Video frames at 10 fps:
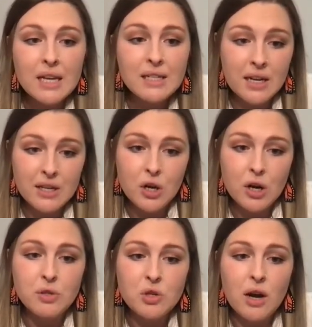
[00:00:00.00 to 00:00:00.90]
Denise
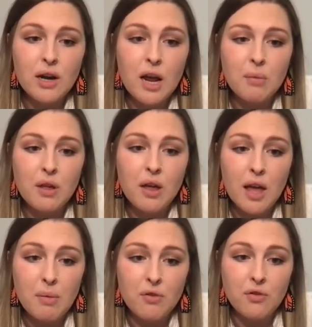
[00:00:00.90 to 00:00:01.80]
Armstrong and
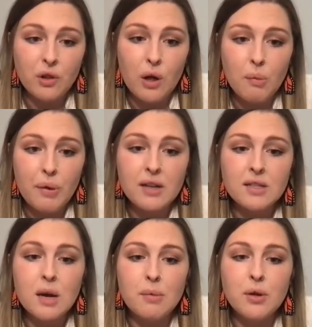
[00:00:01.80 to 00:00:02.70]
Amy Furlow,
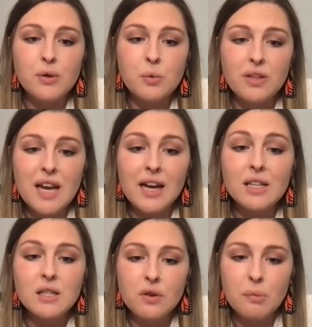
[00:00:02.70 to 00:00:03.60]
PSWs with
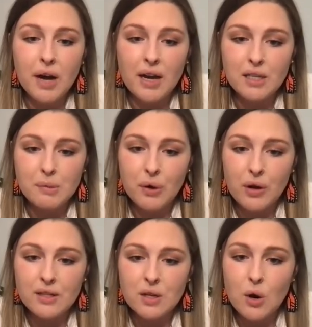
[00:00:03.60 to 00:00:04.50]
decades of combined
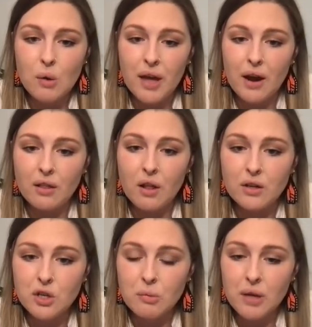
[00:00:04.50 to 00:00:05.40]
experience in home care and
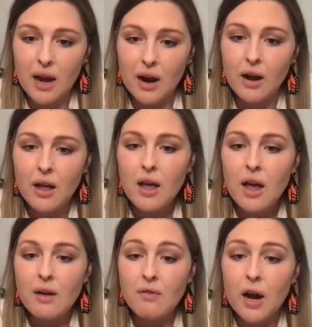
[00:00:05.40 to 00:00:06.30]
long-term care
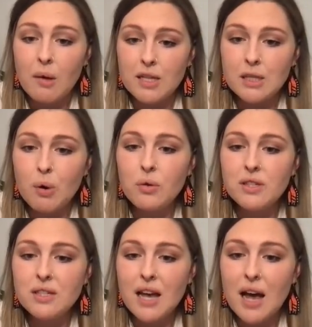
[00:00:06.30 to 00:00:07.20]
environments,
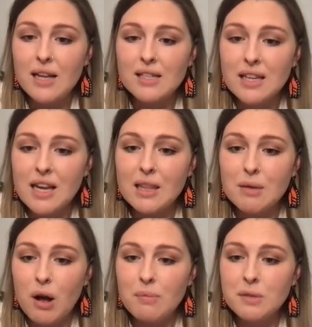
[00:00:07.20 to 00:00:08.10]
both seeing the
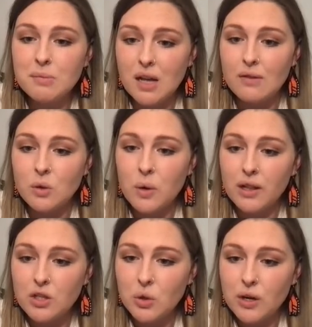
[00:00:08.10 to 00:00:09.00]
problems themselves,
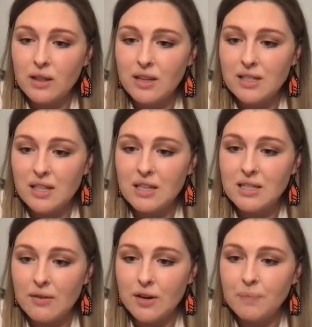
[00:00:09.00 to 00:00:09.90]
quickly joined into the
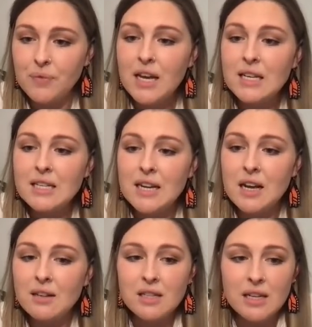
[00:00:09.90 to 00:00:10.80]
endeavor.
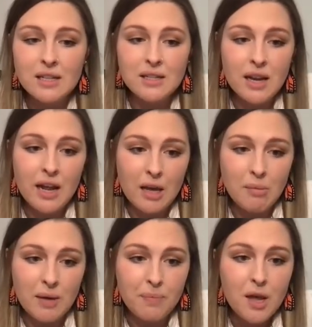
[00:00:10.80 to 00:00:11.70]
Danielle, Denise, and
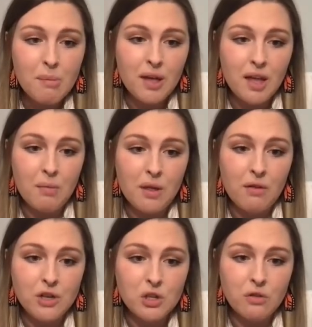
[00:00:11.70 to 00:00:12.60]
Amy became the
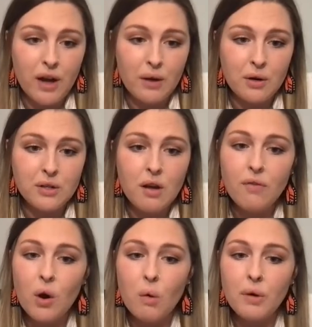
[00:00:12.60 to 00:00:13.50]
official founders of
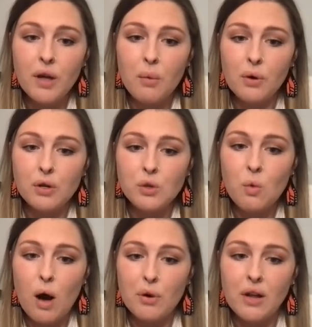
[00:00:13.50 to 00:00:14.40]
the Home Care Workers
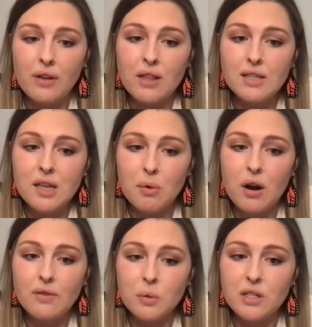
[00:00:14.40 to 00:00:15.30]
Cooperative in the summer
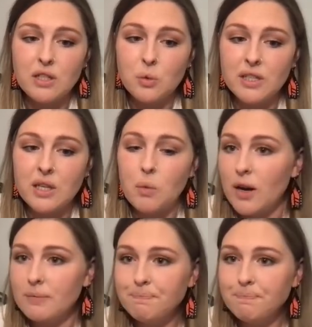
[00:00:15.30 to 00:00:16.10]
of 2021.